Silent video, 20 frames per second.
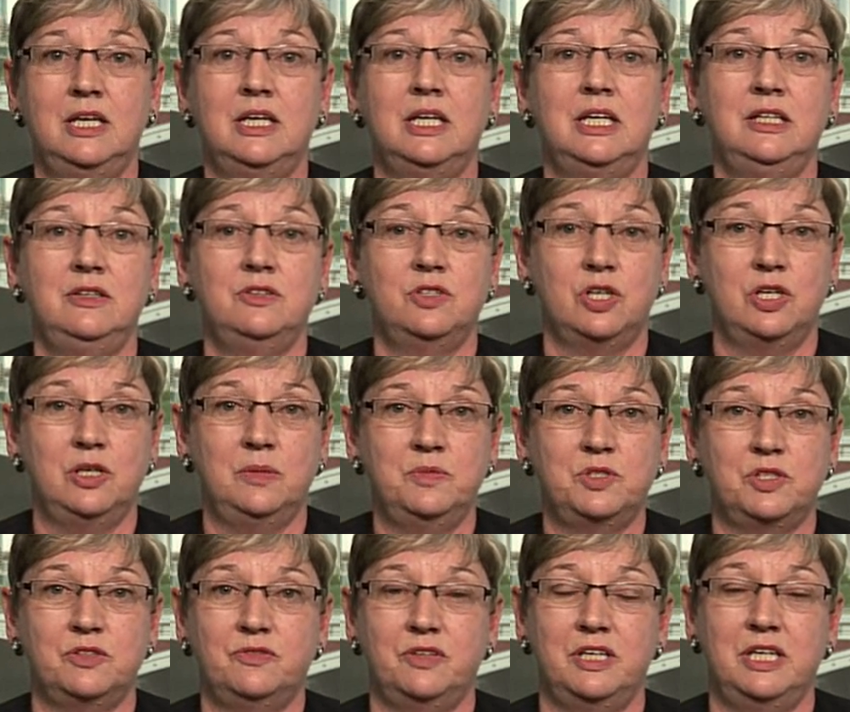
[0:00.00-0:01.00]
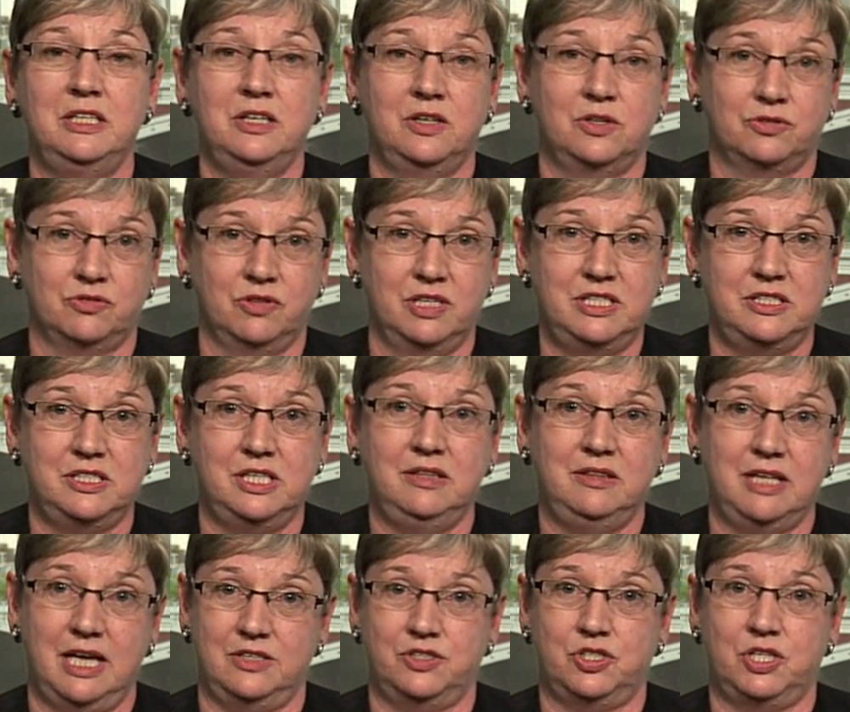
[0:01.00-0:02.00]
in terms of increasing
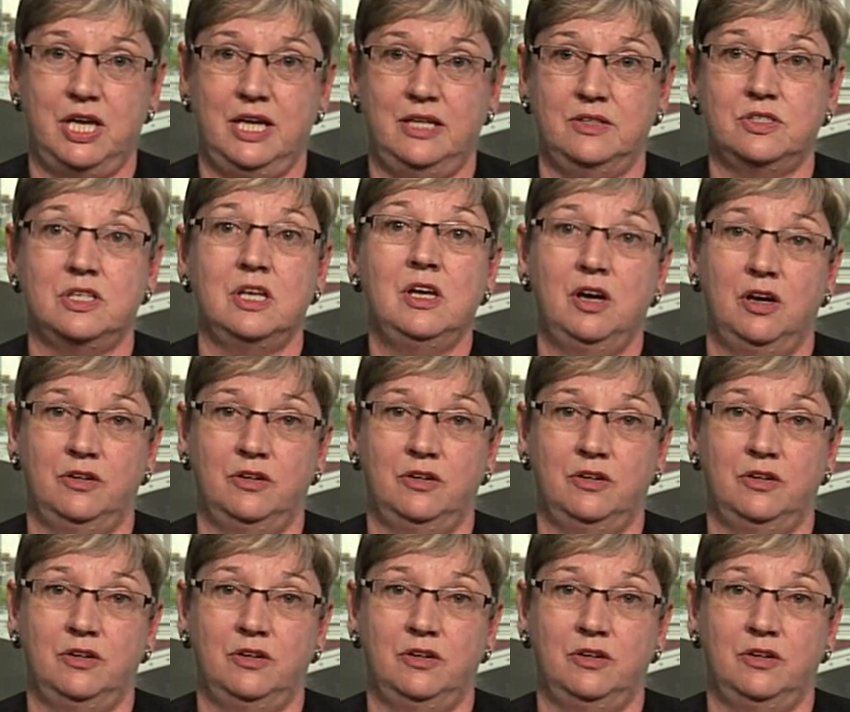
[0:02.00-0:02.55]
that chance